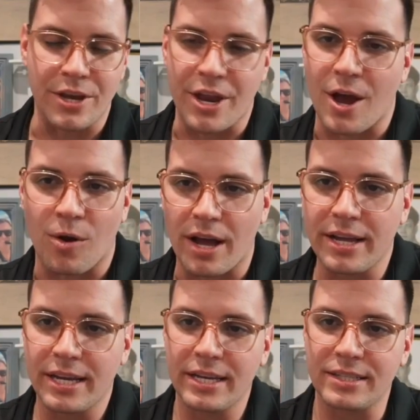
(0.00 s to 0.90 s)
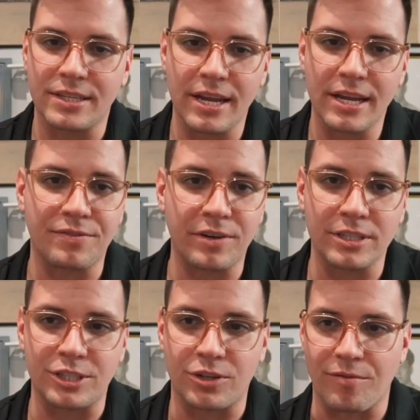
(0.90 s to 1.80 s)
No, it's
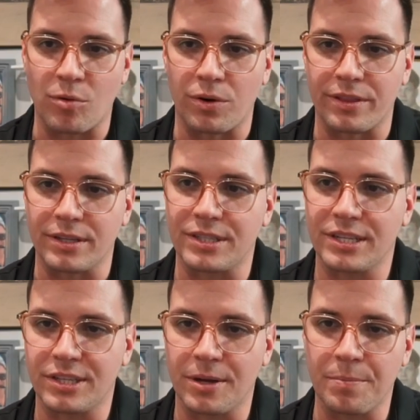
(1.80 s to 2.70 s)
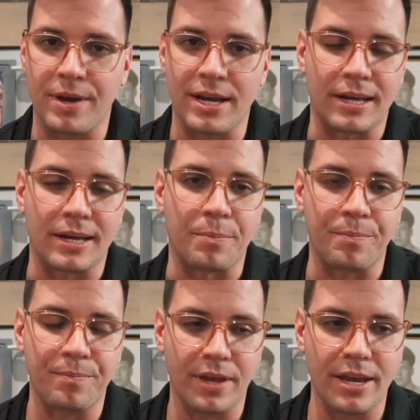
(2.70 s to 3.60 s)
fairly straightforward. The system,
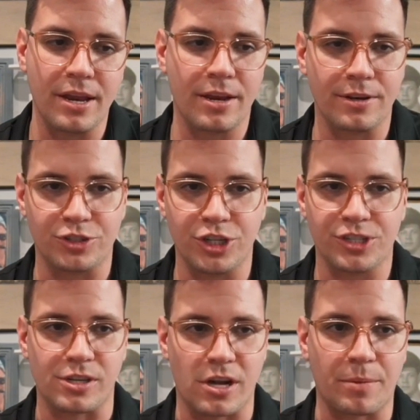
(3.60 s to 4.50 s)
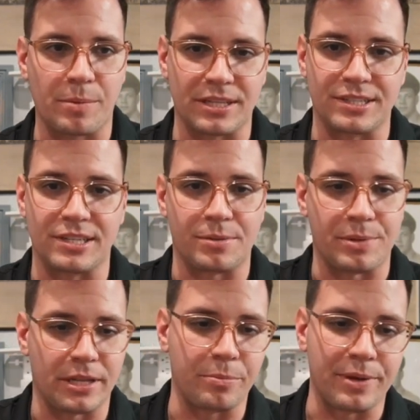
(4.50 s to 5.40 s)
and just to talk about the system
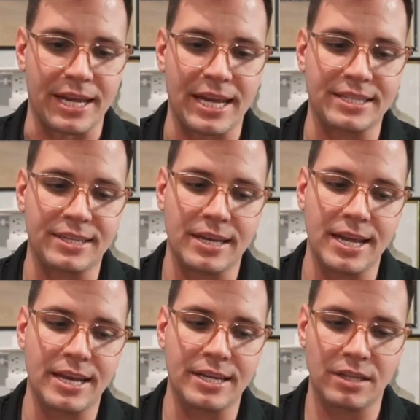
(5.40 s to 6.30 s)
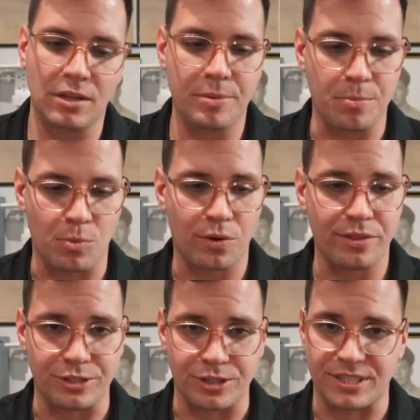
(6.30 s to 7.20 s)
a little bit, it is a little bit more
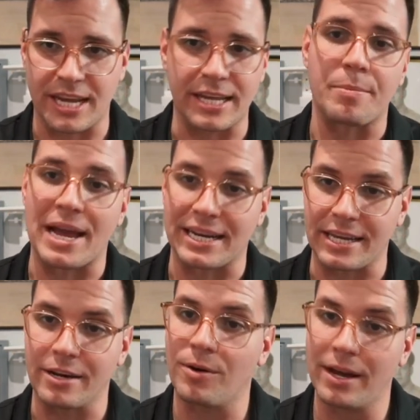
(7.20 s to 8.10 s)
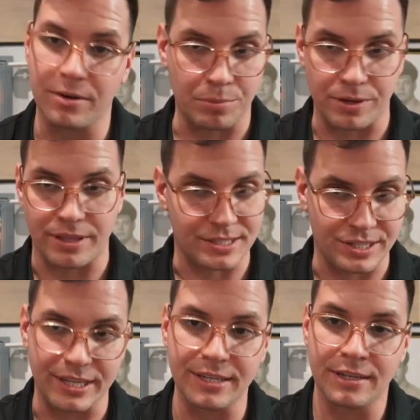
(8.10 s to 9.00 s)
than just taking the magneto out and putting this
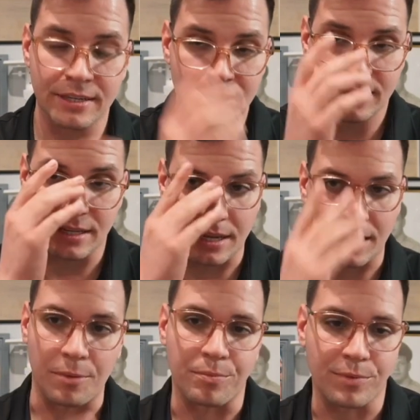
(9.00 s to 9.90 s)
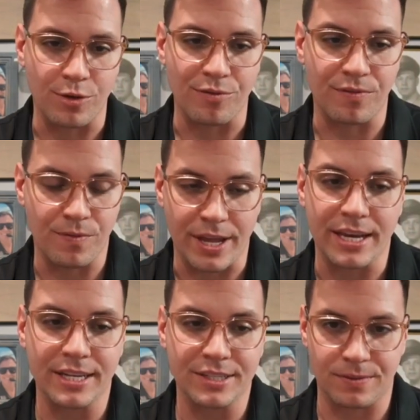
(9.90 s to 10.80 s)
in. It
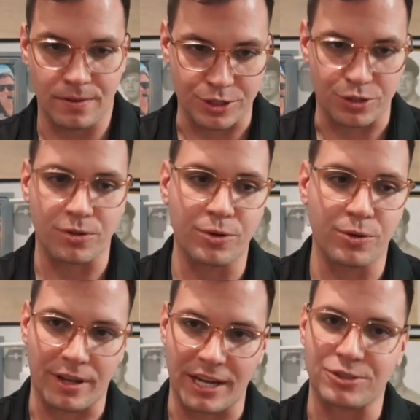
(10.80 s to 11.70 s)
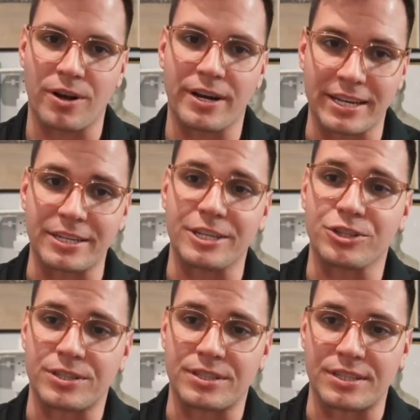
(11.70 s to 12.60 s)
is a true electronic
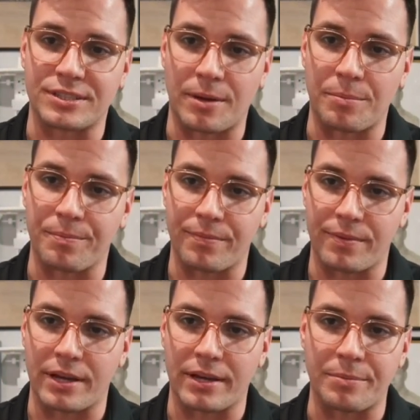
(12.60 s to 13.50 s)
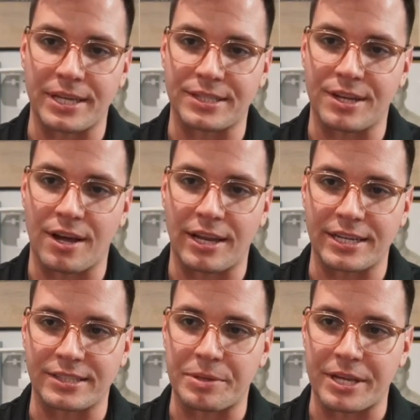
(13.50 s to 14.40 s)
ignition system. It's not
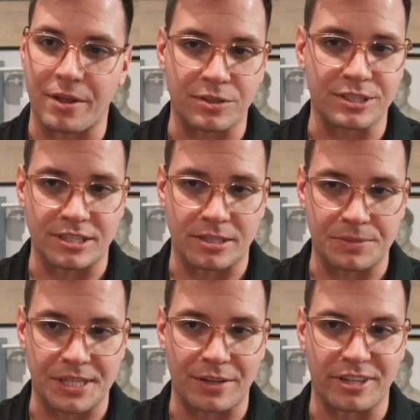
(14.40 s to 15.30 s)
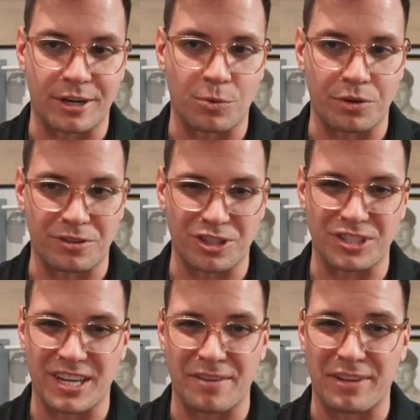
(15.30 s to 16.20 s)
like some of the other systems out there where they're
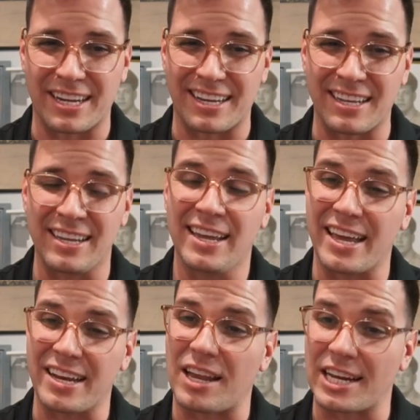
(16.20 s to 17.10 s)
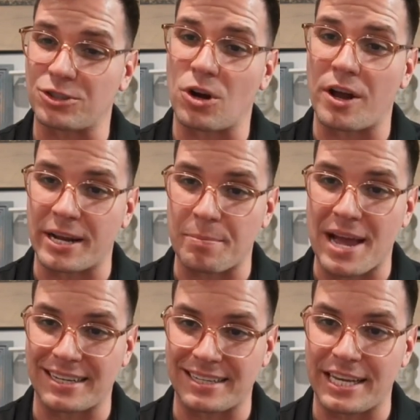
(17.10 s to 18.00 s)
just kind of like an electronic
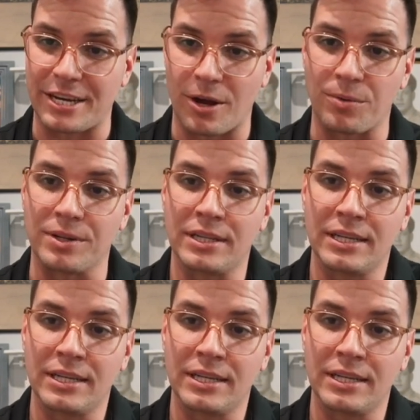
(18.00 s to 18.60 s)
magneto.